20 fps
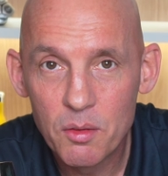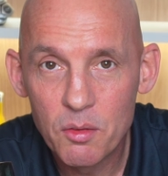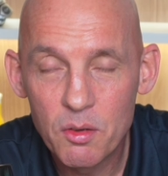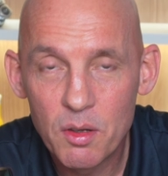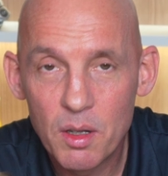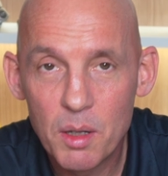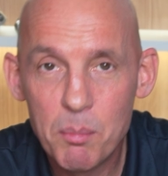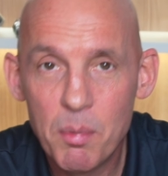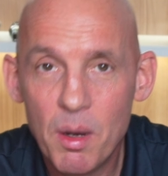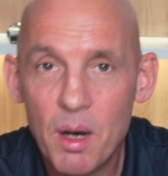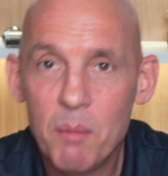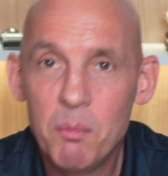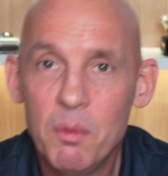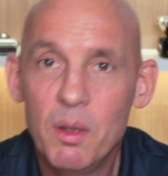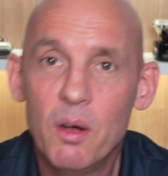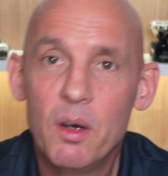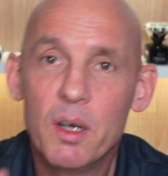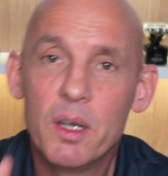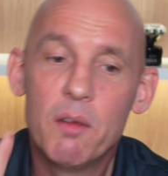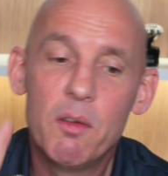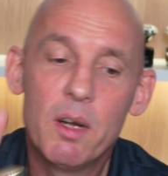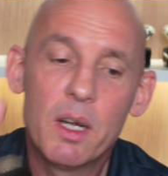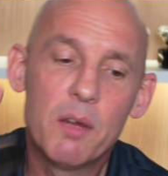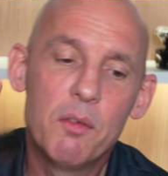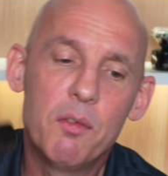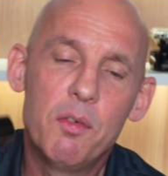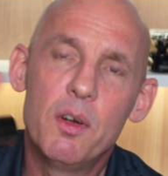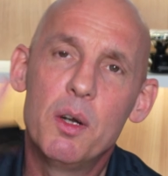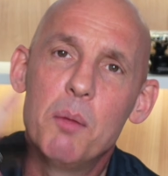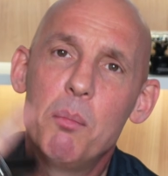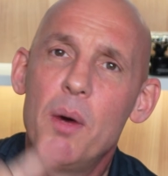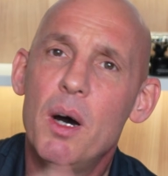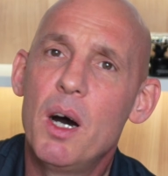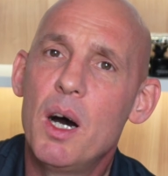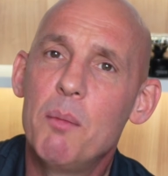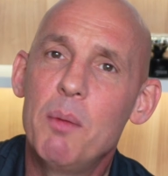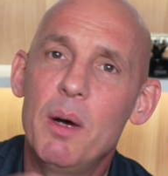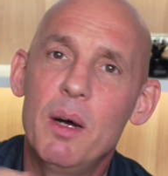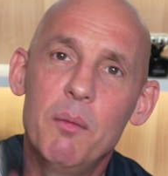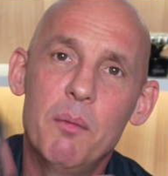So the bottom line, I reckon, for a
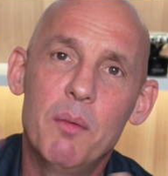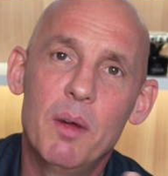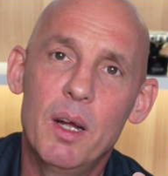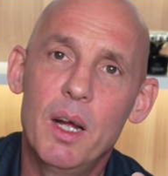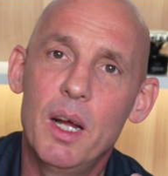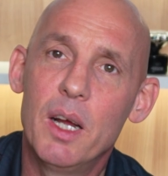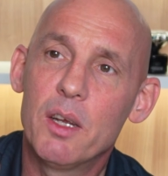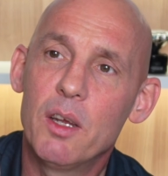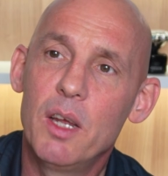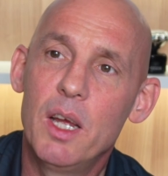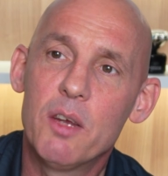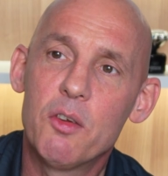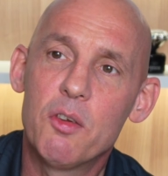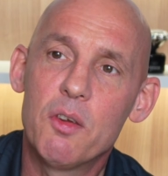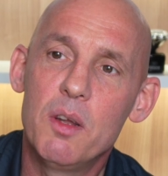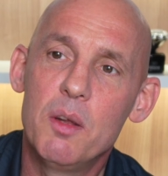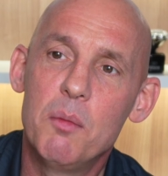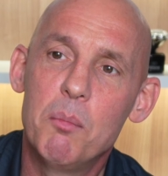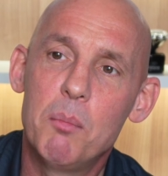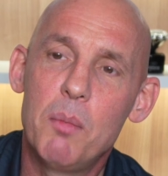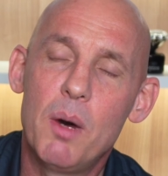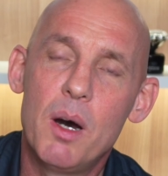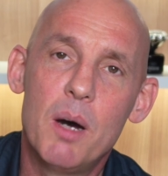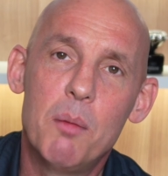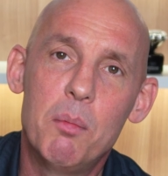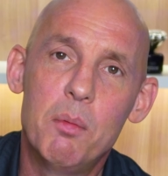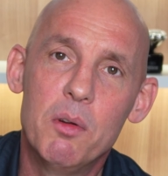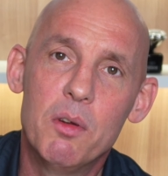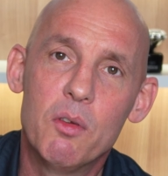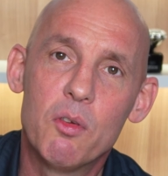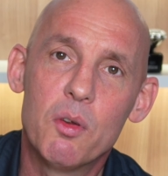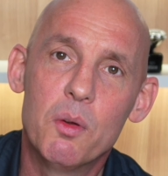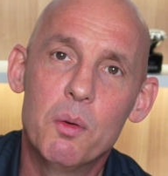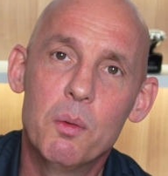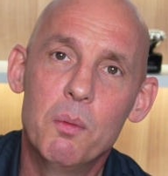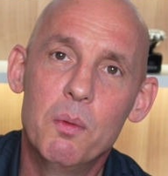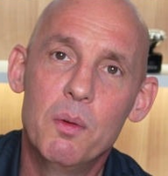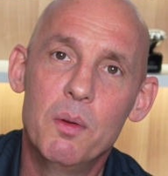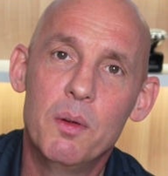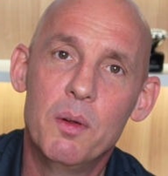barber, excellent barbering
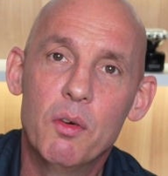tool.